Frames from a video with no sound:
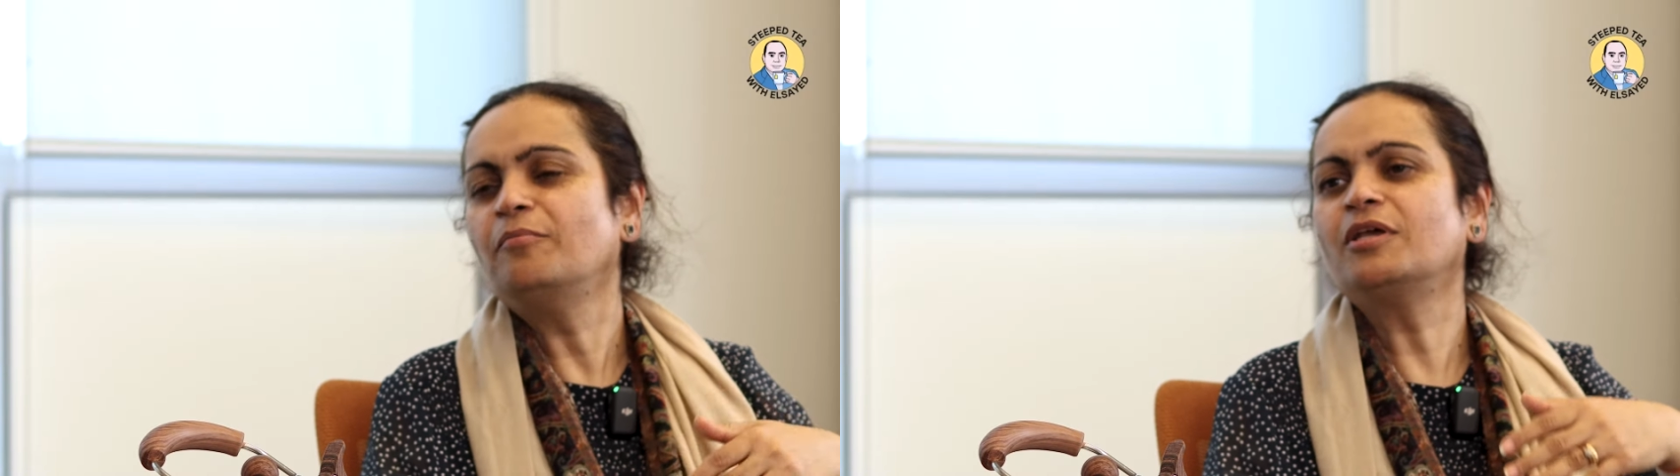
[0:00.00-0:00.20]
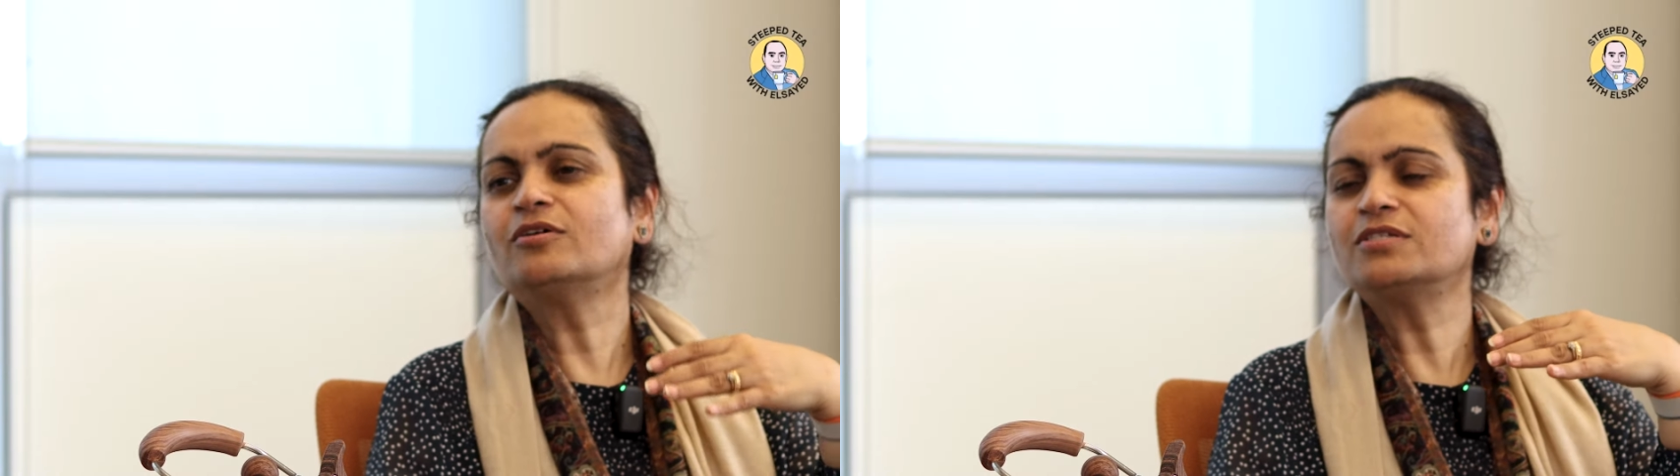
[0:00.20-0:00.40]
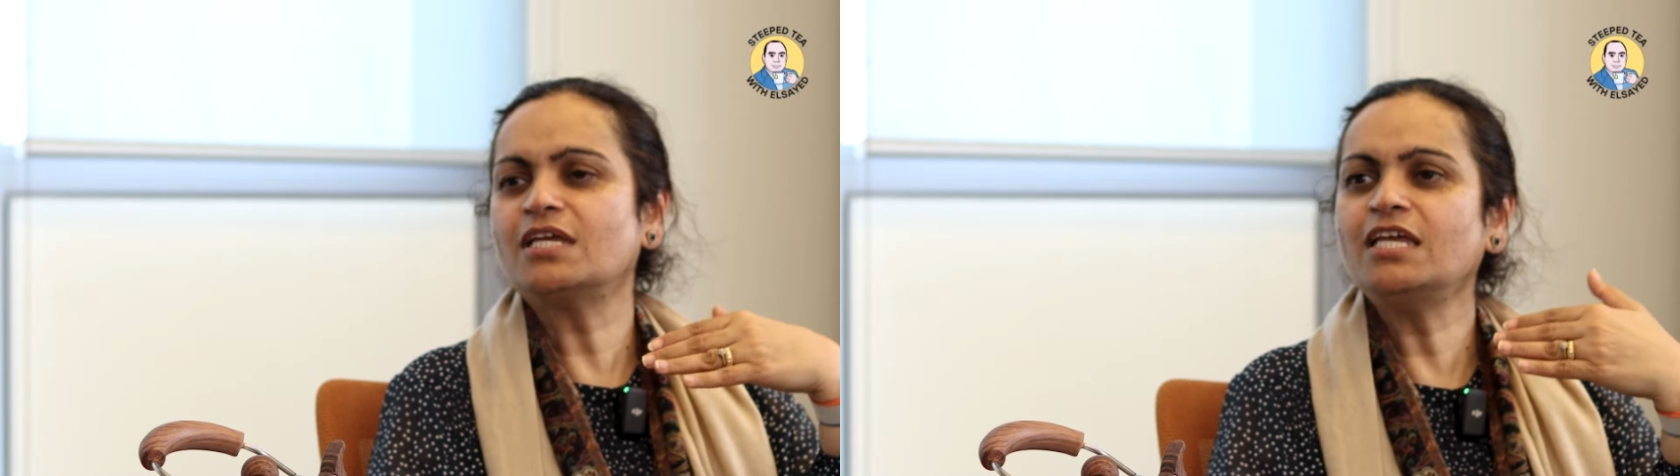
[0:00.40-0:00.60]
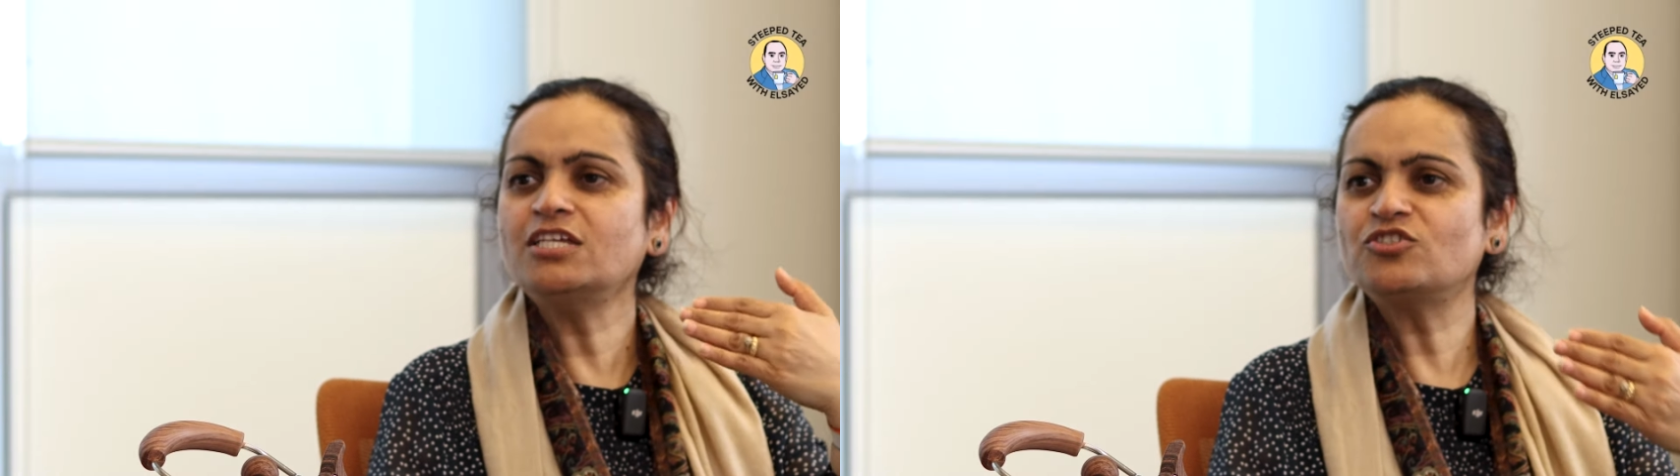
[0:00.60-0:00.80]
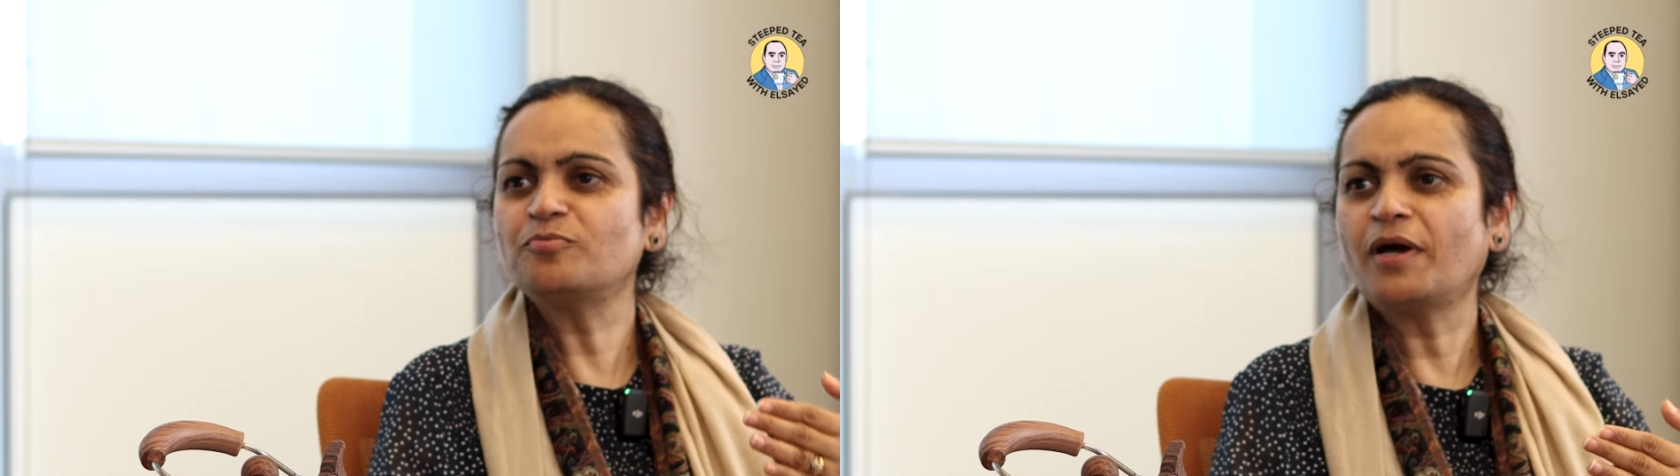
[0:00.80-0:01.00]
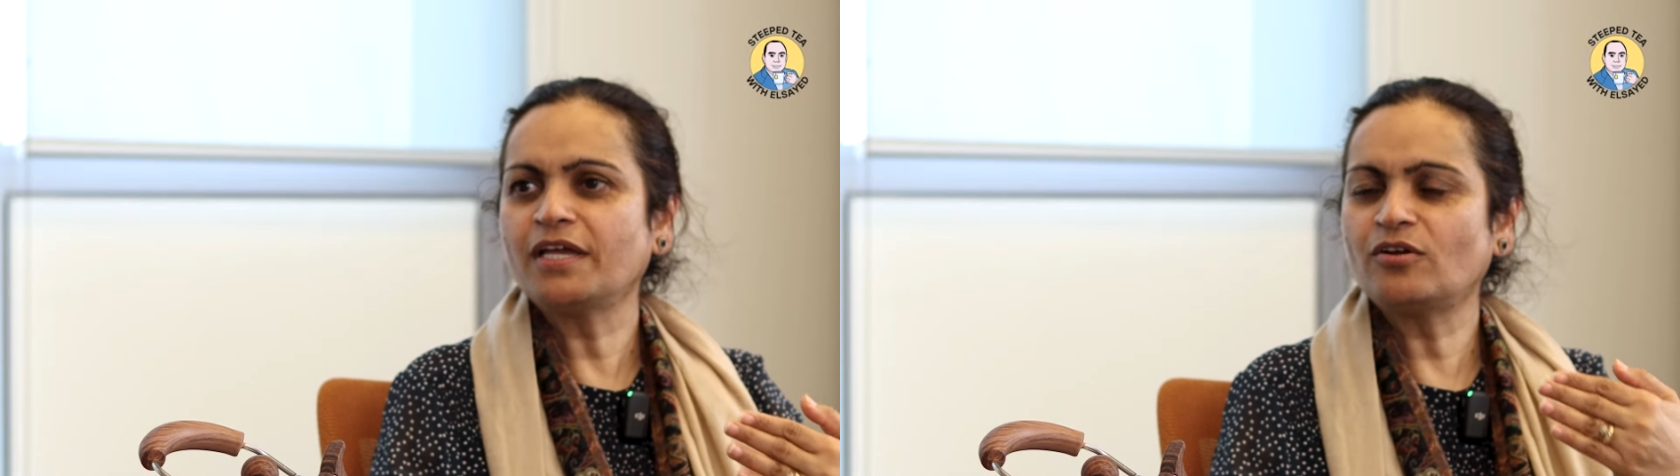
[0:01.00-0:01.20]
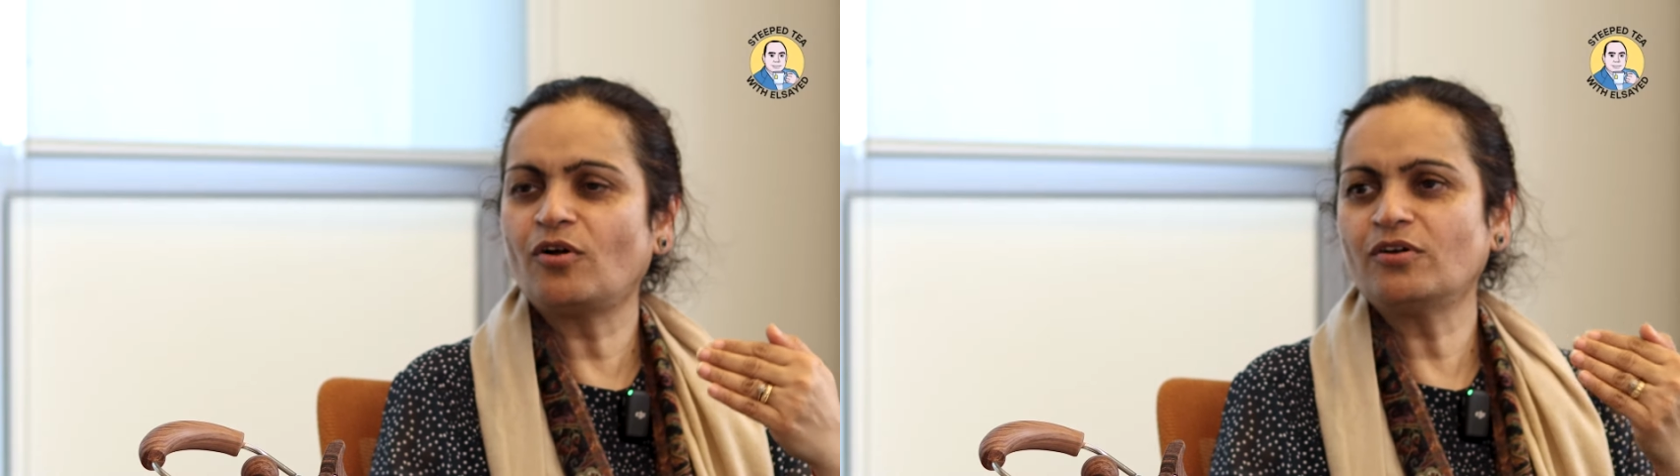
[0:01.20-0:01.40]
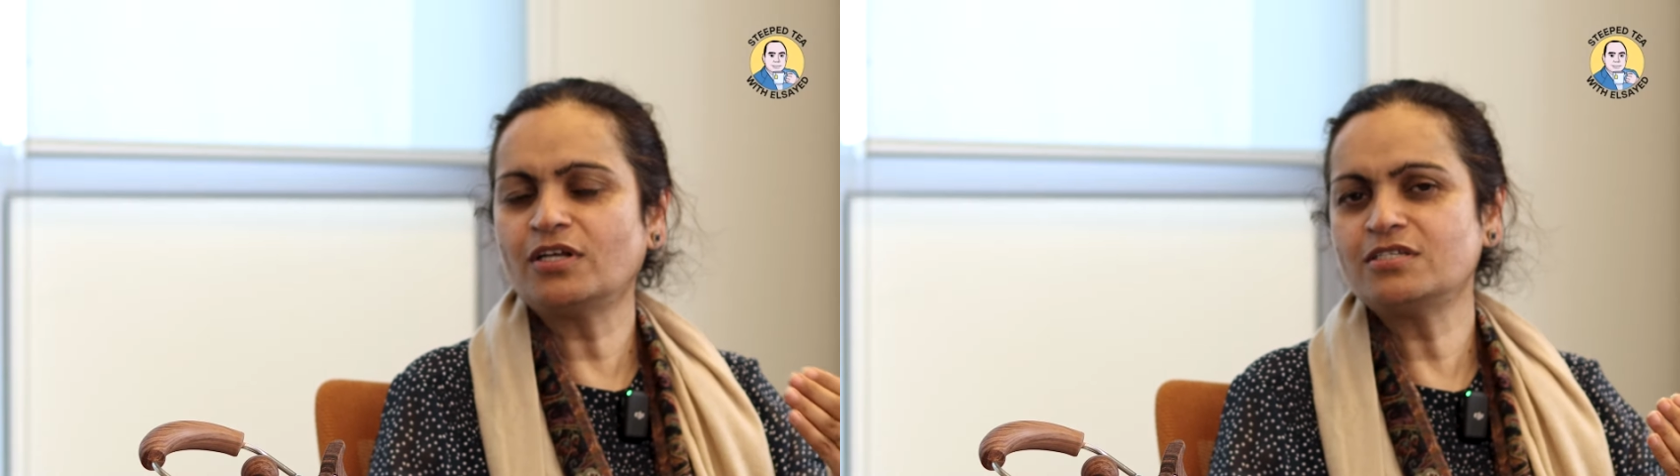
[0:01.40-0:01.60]
Because each
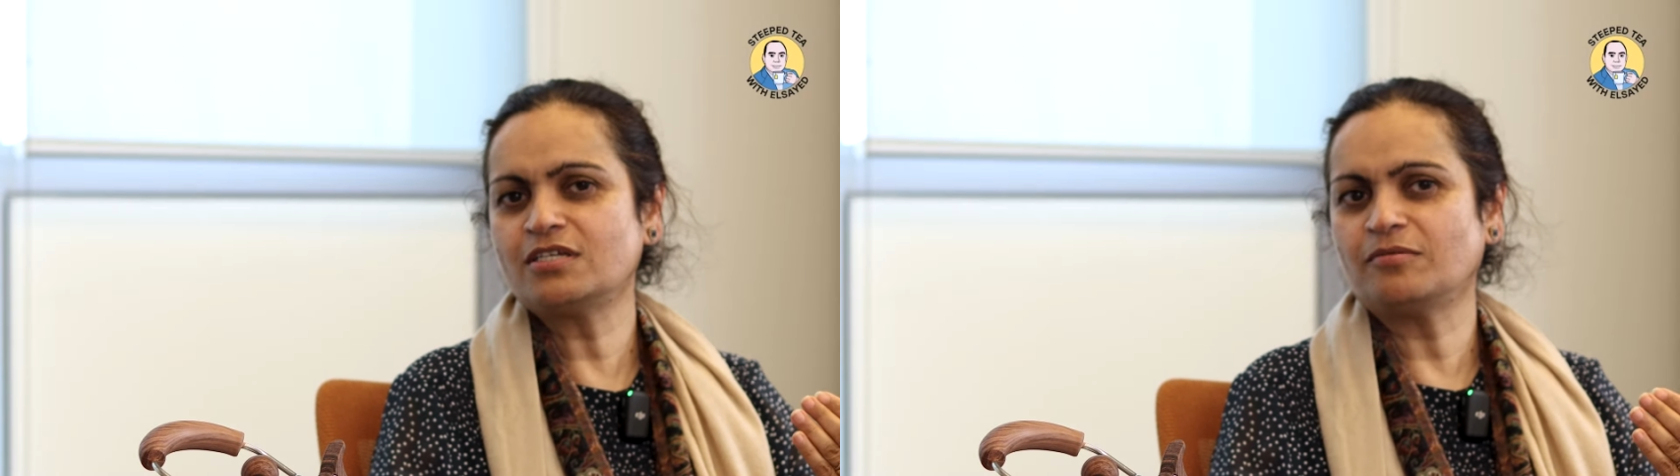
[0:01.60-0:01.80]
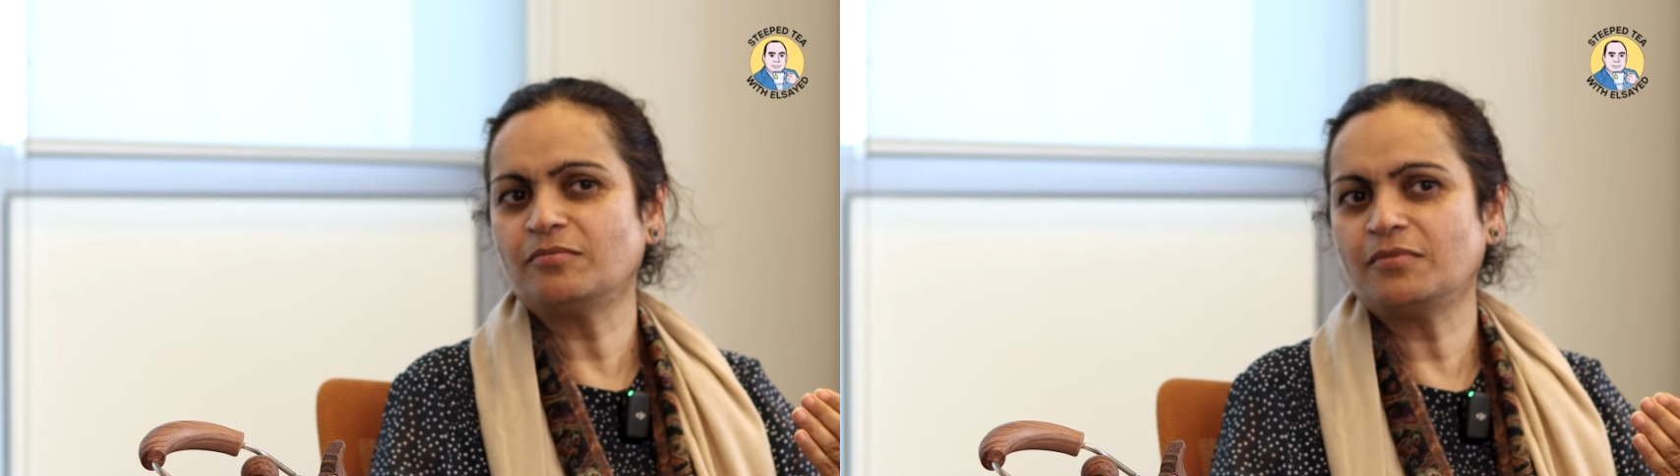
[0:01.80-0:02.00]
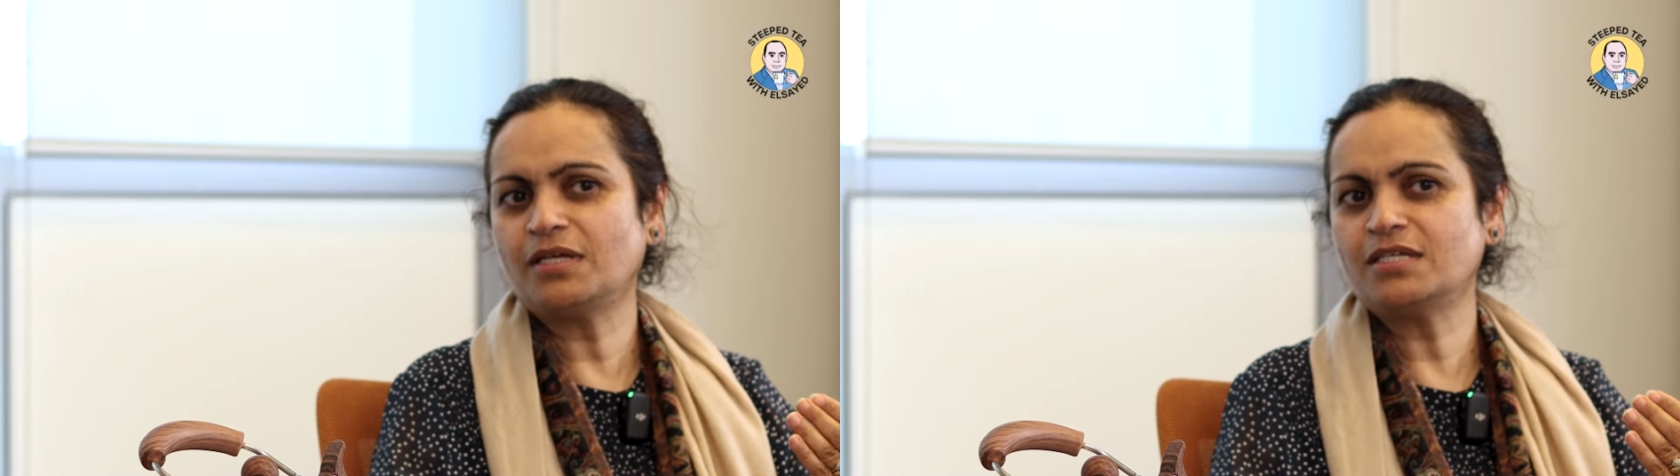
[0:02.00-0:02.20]
microorganism